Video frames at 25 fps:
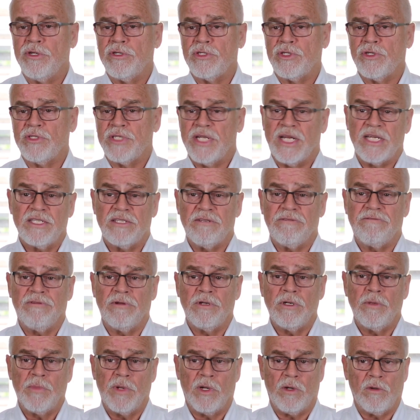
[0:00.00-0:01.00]
users. That's the
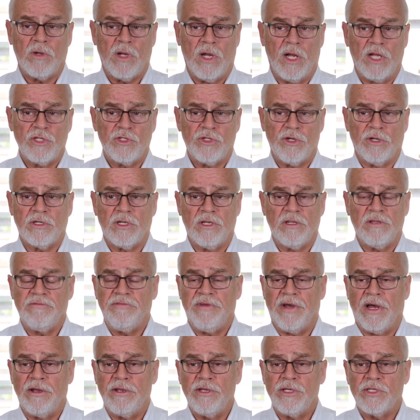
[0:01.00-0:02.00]
fundamental construct of the
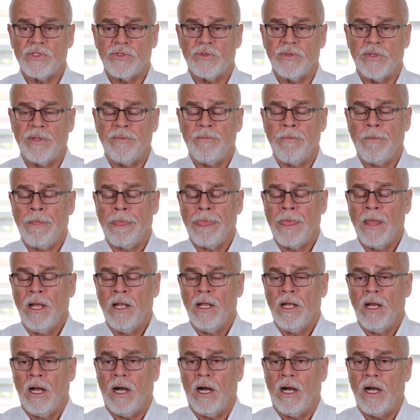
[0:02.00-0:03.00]
value stream.
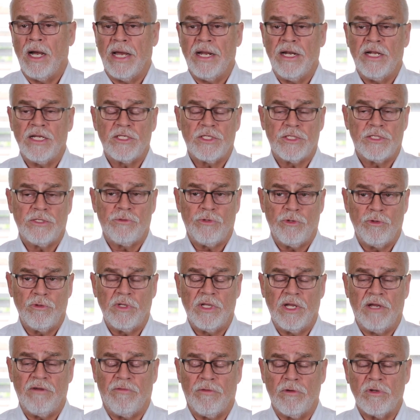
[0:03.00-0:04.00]
Uh, and that's
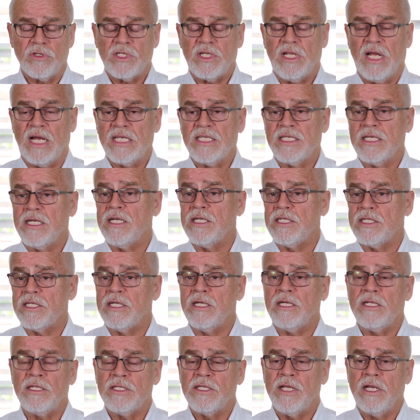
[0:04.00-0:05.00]
truly a first-class
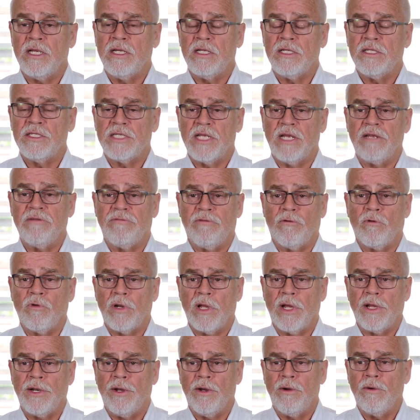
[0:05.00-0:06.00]
citizen in, in SAFe
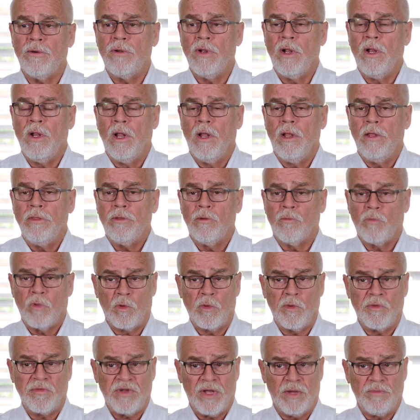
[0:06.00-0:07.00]
4.0. The
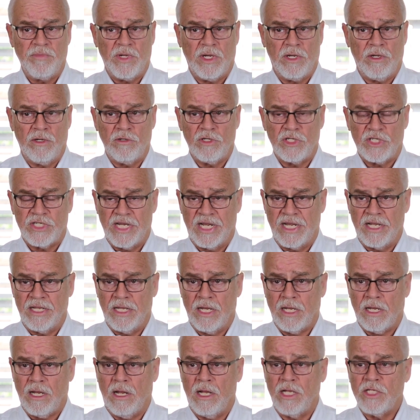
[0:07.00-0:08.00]
more we've come to understand
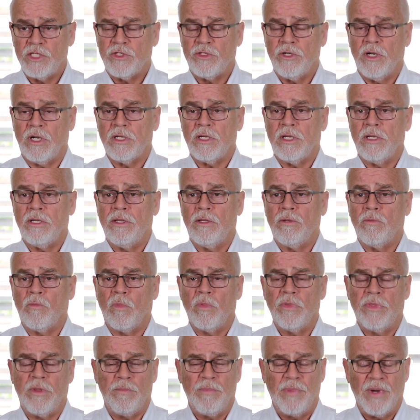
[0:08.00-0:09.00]
that construct,
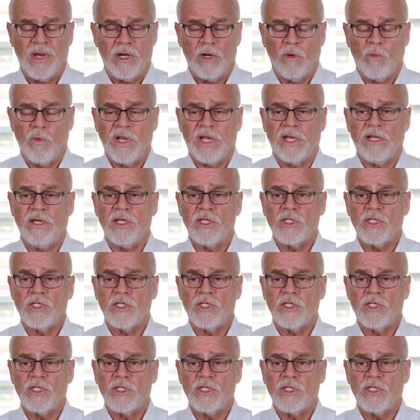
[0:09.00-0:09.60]
the better we can